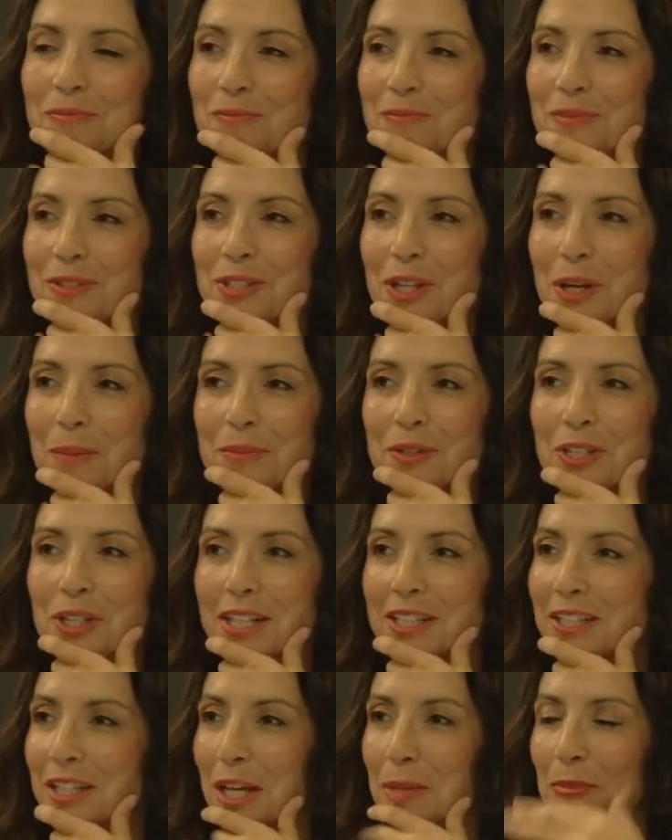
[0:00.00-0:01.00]

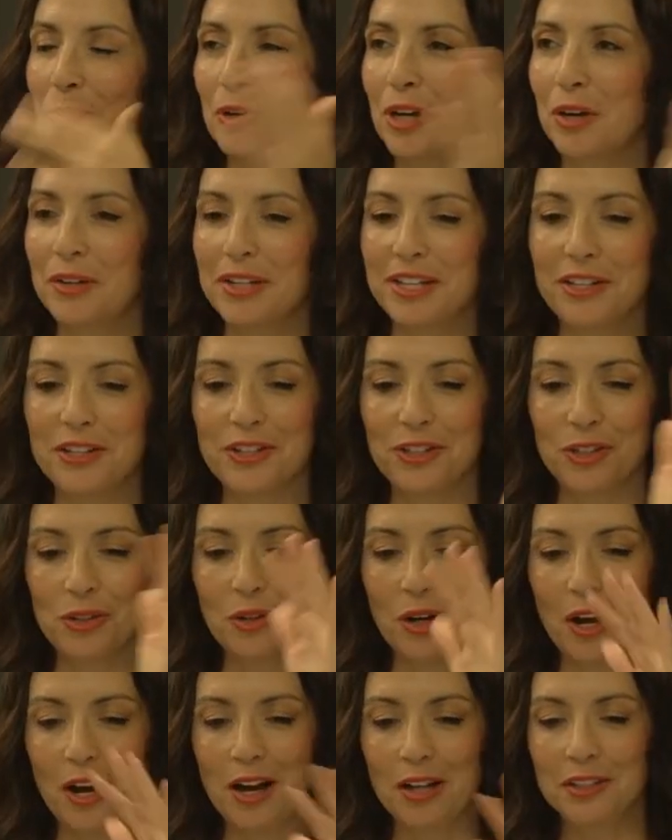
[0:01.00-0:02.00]
subject librarians
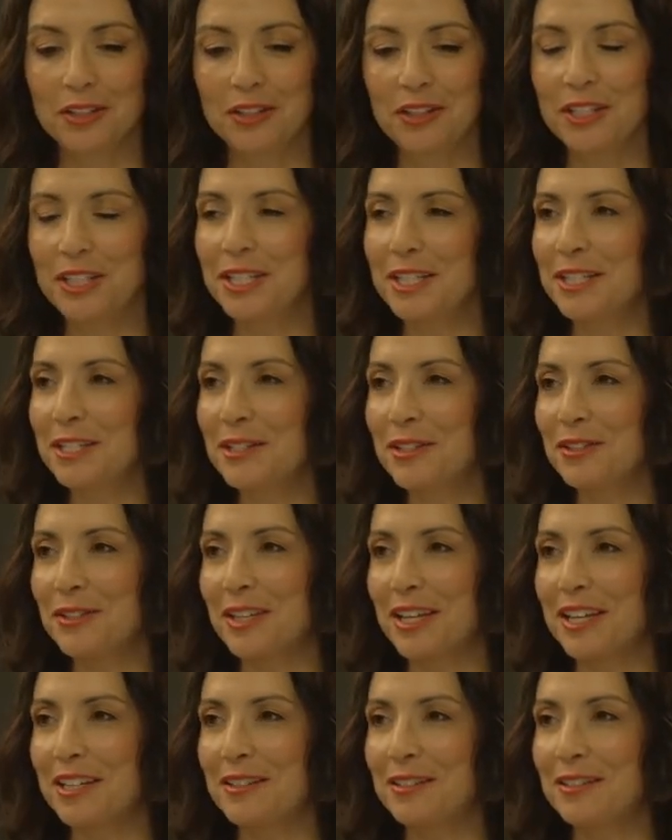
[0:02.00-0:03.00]
do all of these
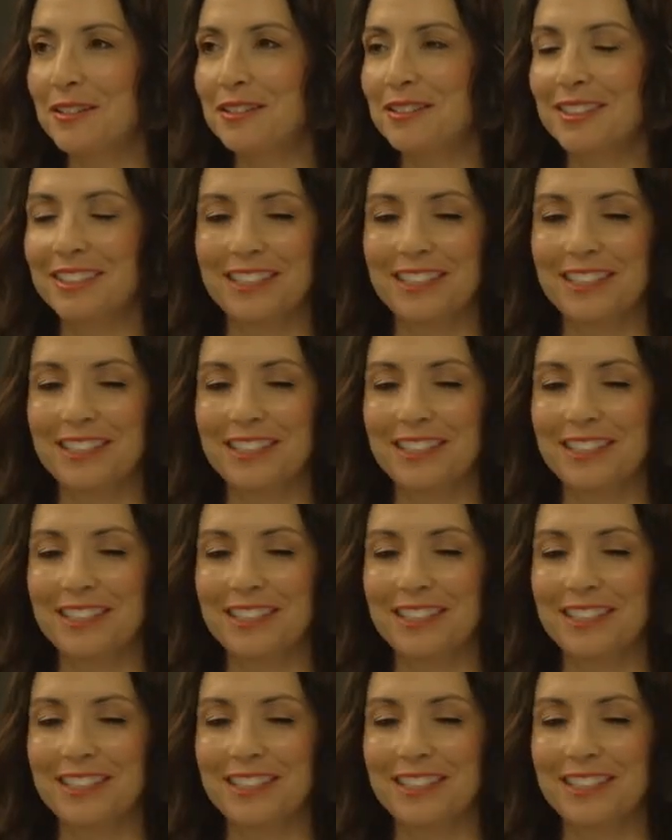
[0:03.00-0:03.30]
and,